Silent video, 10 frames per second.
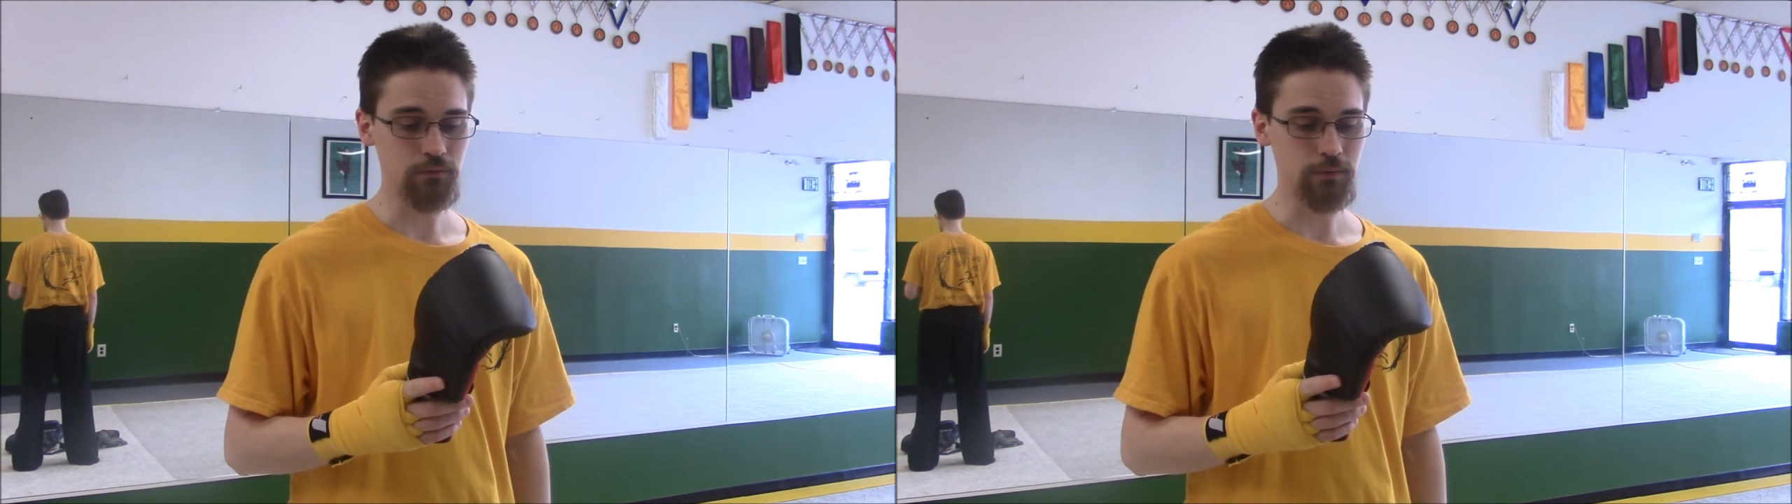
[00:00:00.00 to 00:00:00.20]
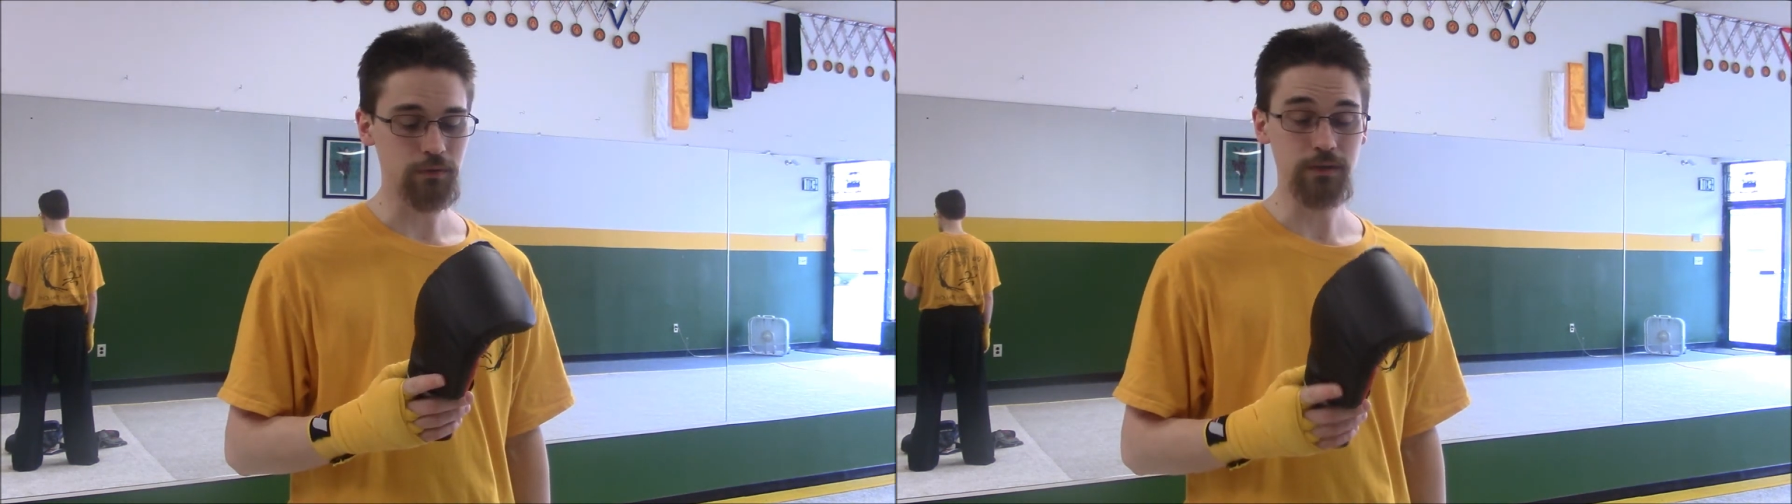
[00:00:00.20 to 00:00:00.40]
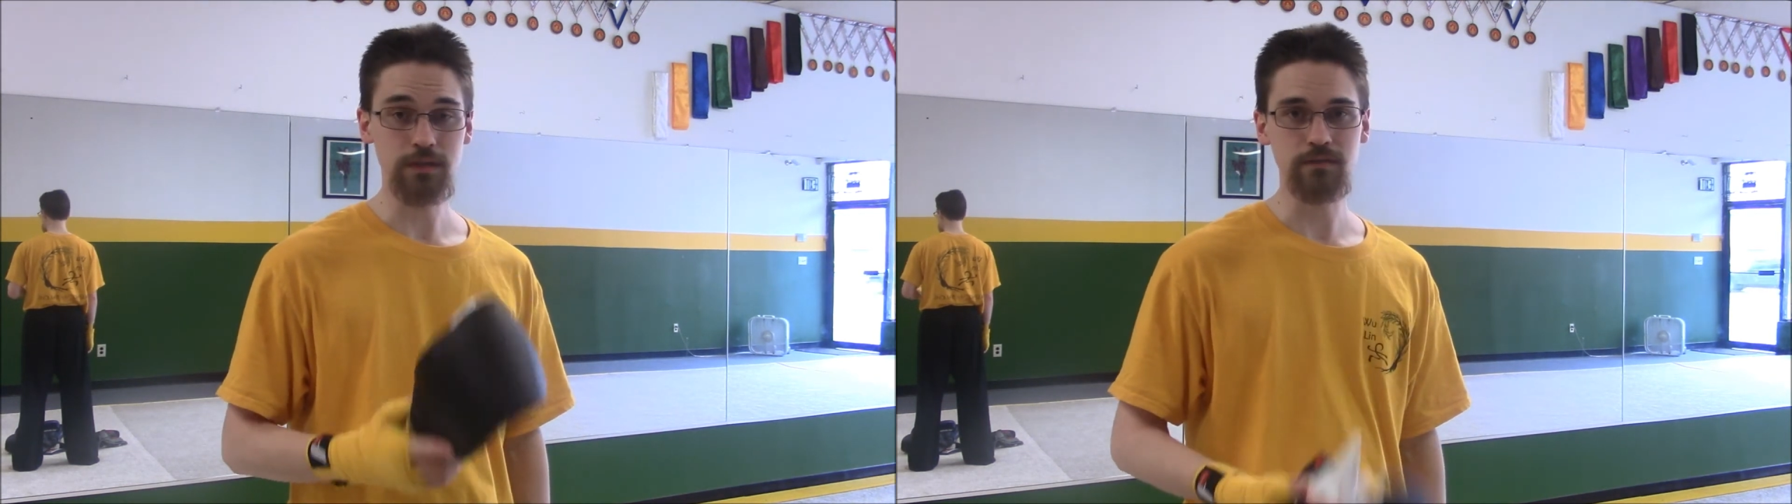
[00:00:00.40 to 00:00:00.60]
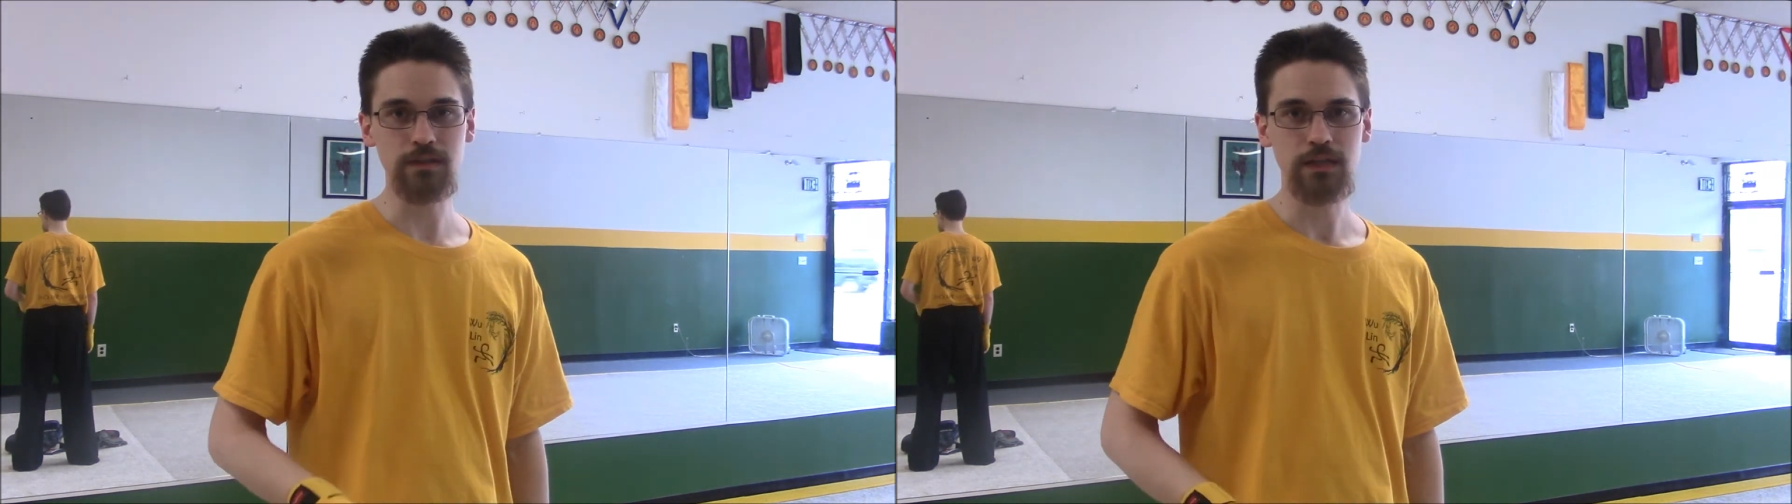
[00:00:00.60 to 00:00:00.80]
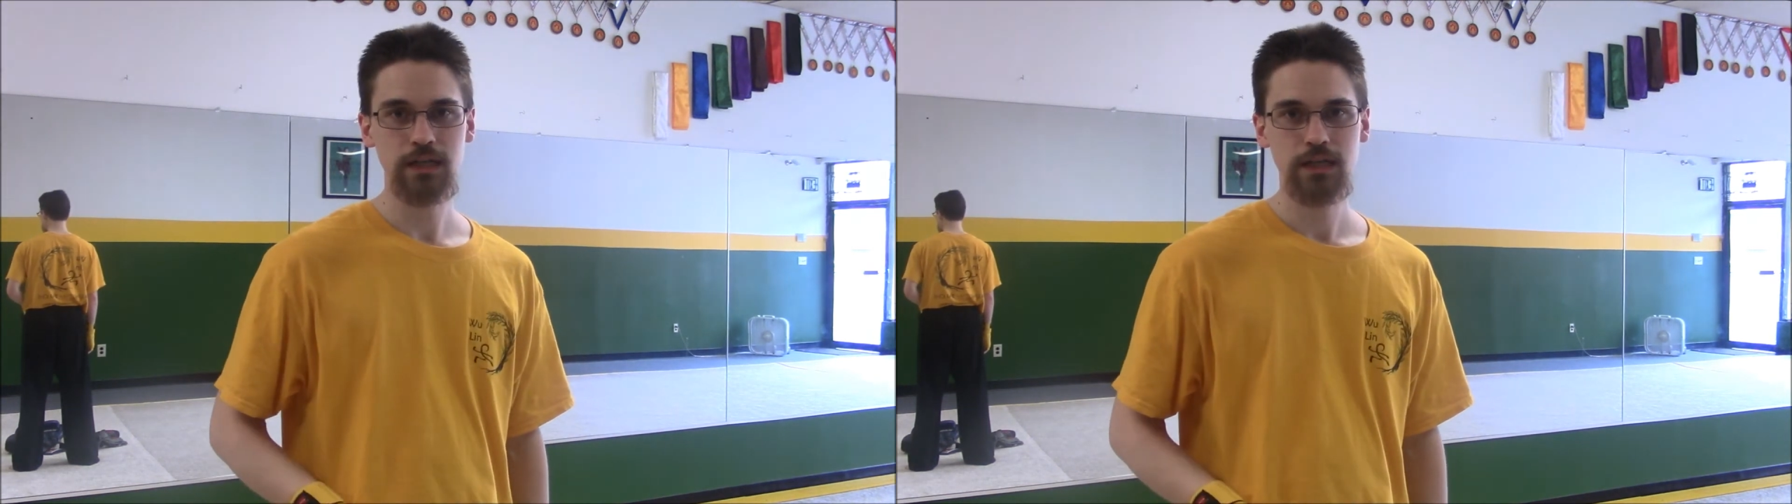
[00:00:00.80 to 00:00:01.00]
from the looks of
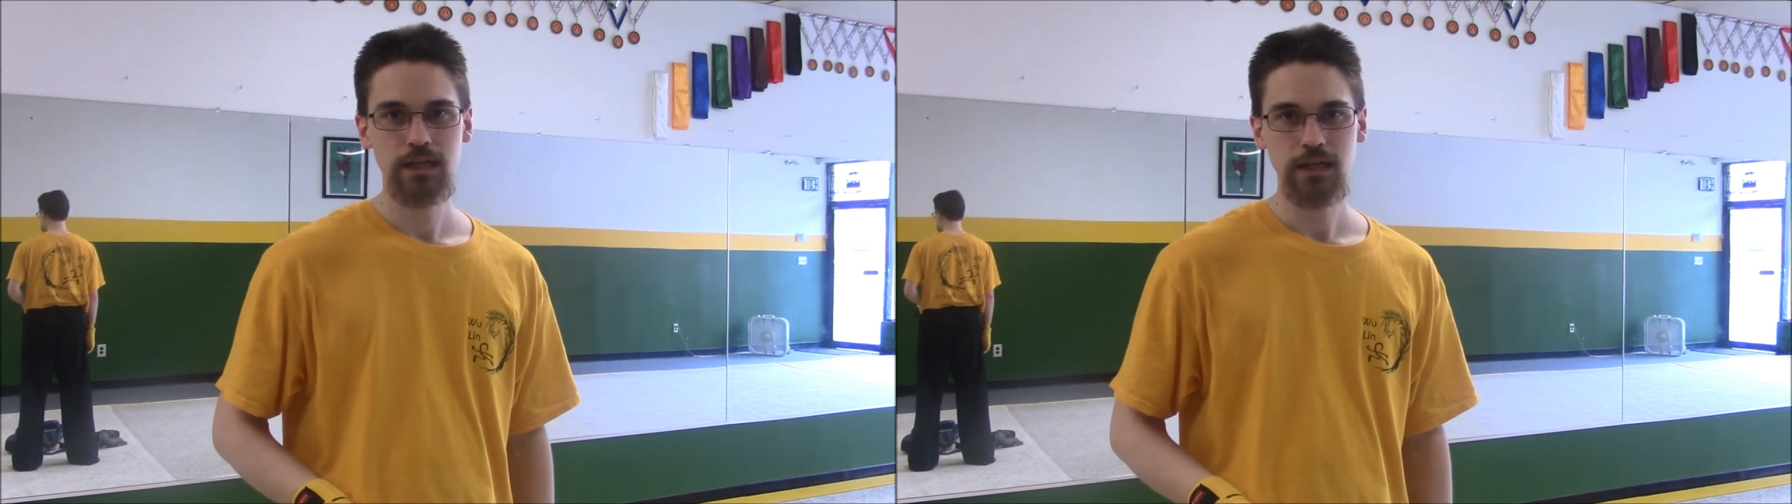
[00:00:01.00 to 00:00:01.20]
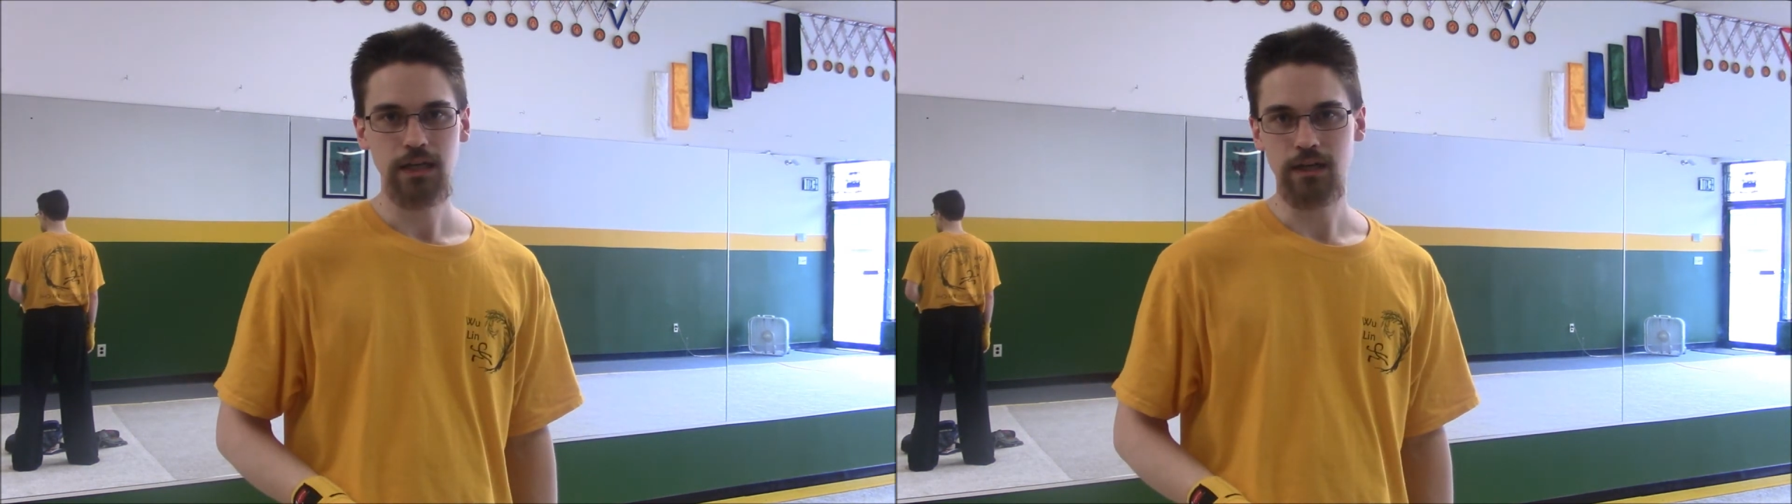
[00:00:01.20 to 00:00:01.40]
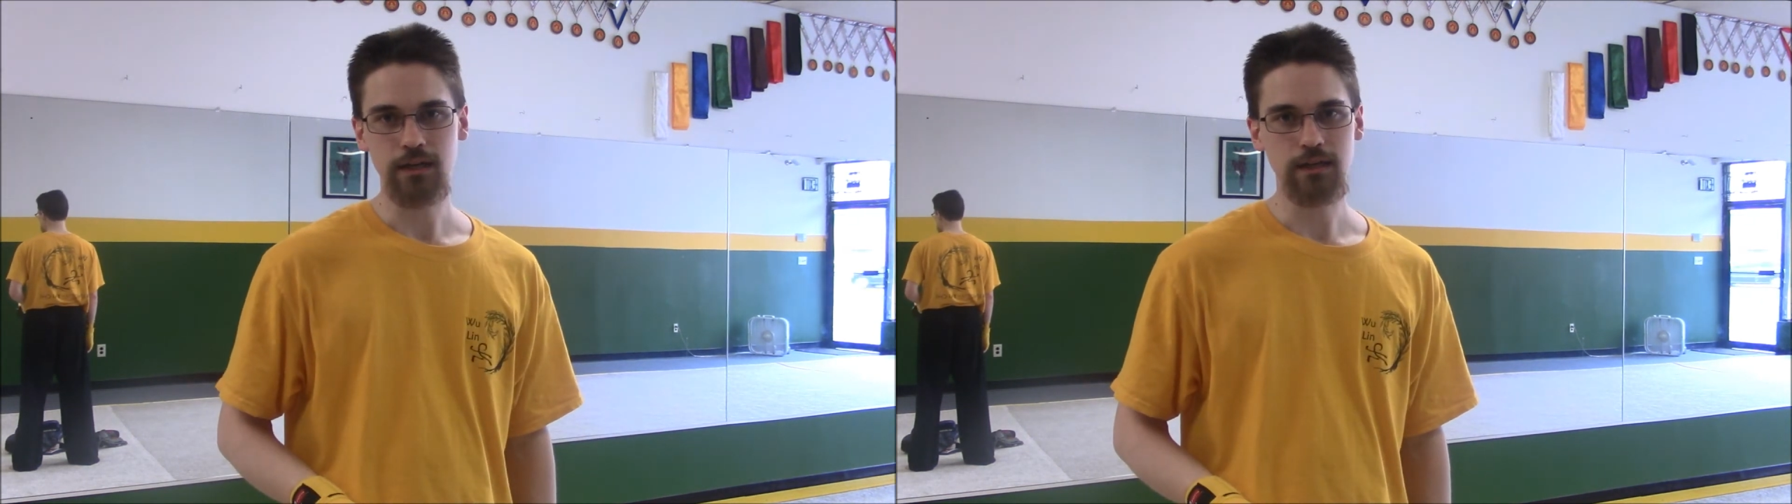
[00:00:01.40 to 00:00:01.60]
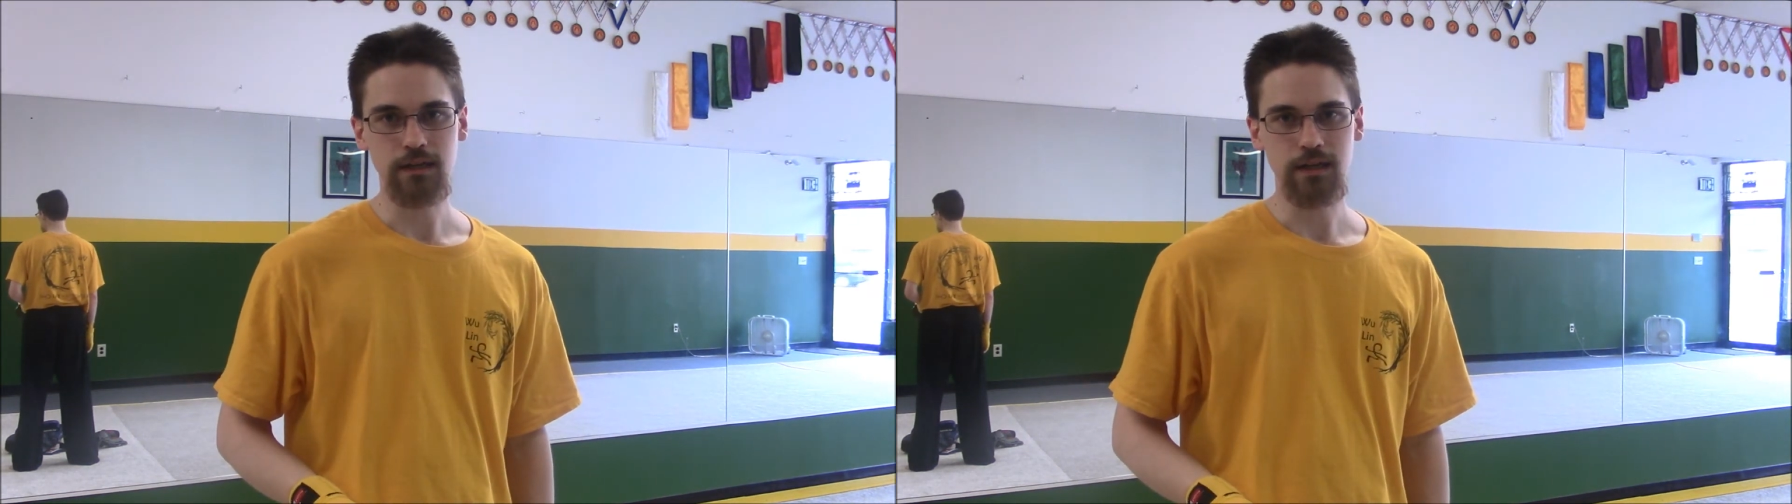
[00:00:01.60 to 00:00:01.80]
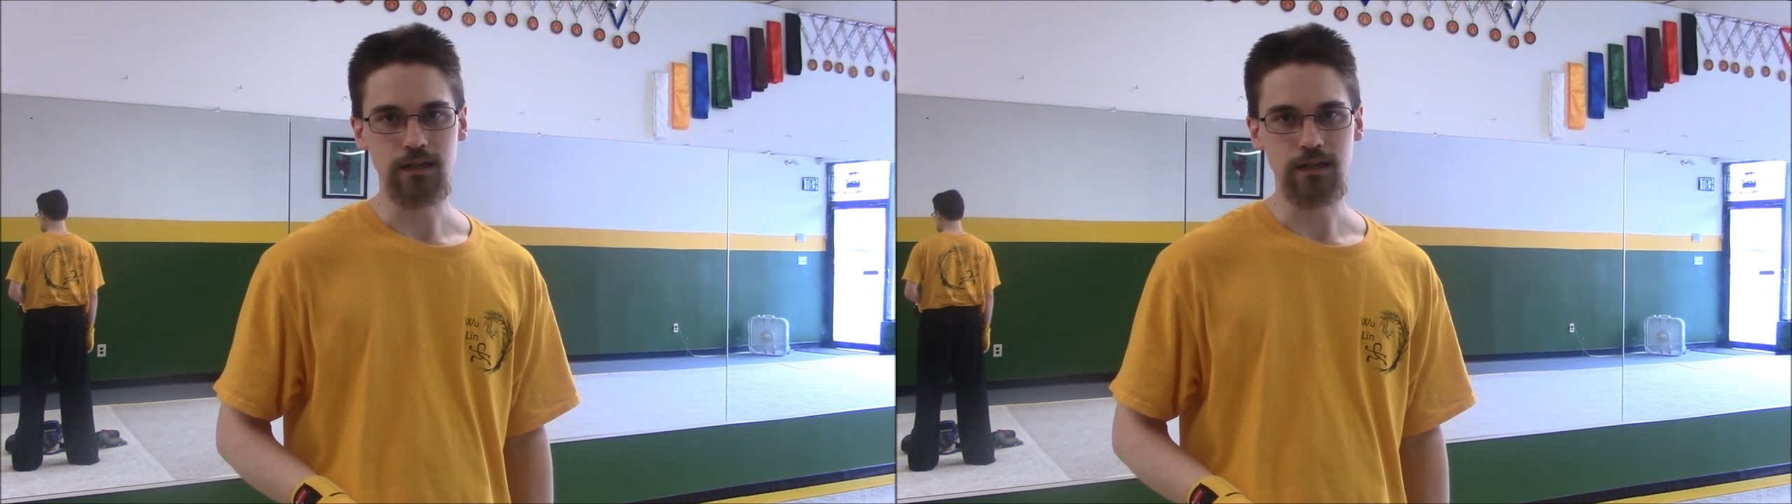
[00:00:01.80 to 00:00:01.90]
it. And